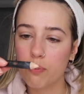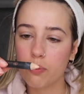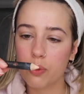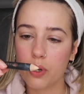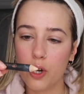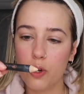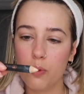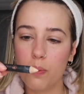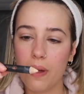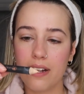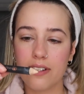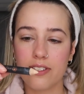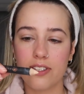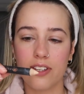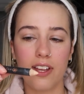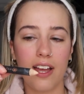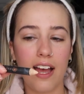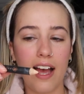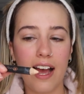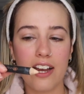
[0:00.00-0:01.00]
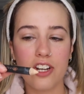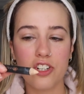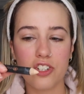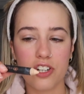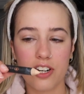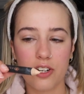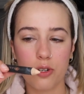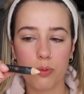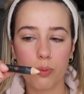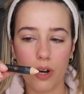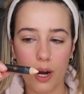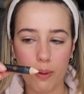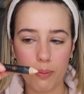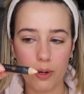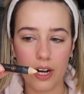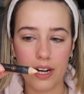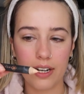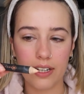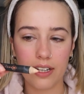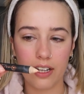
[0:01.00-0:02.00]
Pro Pencil Eyeshadow
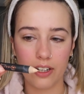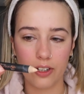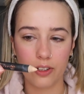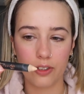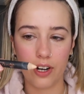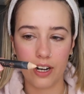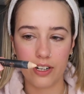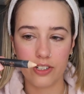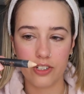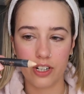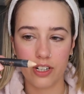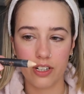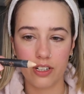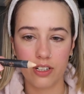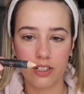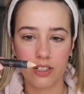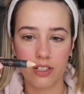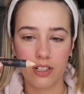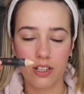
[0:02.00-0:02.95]
Primer and Color Corrector.